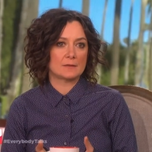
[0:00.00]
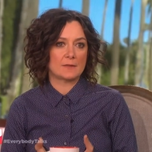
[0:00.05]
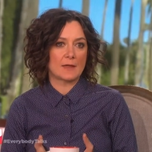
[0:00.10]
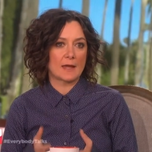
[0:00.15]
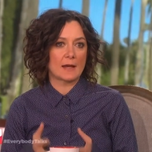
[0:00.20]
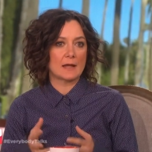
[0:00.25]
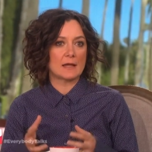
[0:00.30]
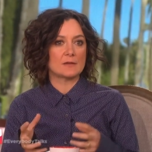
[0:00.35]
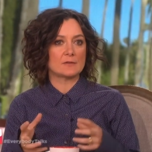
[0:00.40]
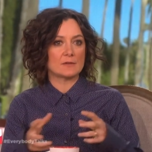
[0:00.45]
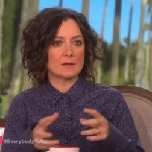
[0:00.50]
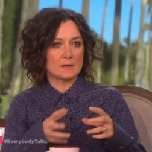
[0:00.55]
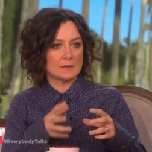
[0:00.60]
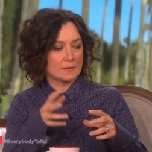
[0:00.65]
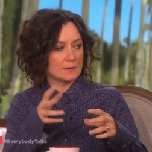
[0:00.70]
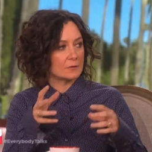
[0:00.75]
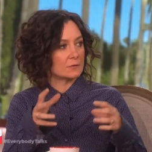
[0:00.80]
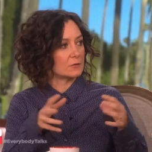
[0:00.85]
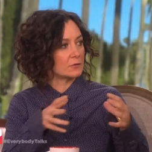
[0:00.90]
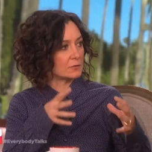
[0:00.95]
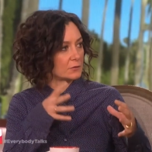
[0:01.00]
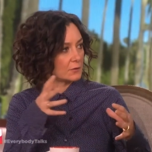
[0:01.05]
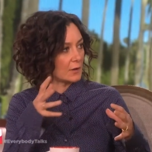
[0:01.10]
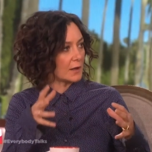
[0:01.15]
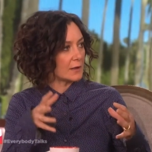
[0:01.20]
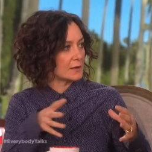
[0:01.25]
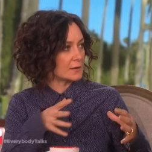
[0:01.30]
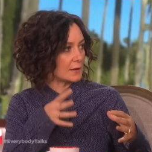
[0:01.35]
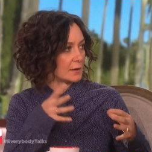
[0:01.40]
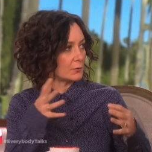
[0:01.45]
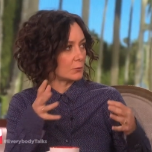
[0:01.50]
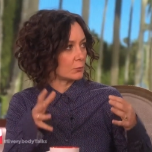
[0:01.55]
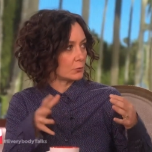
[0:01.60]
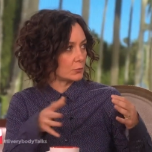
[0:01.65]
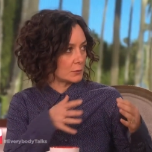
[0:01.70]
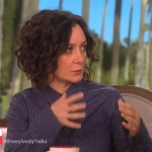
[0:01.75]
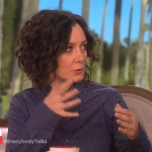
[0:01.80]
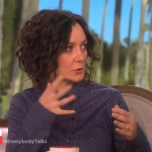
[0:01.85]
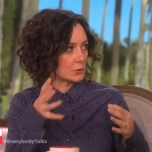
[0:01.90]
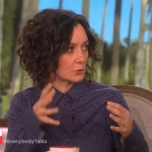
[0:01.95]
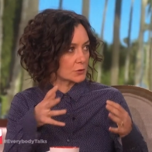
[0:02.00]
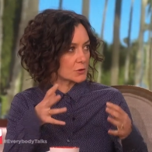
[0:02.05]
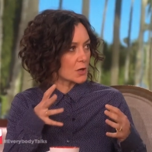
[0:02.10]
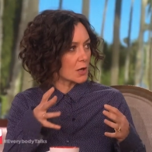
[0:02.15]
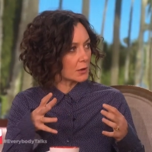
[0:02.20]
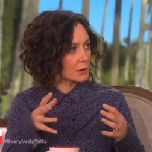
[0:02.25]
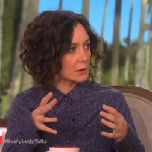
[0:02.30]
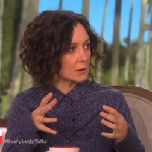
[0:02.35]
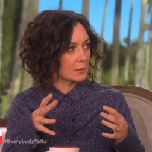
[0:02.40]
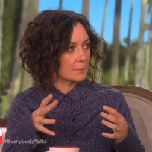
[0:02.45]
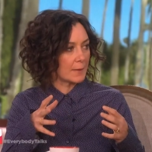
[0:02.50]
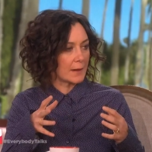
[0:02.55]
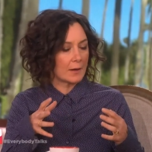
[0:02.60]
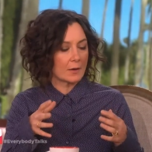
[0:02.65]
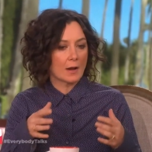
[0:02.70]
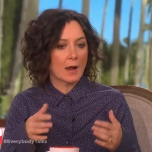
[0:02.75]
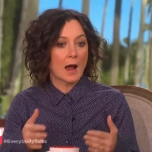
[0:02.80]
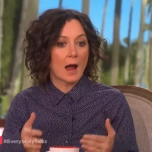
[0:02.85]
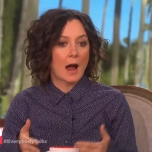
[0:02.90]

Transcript: that is in this study that you're talking about,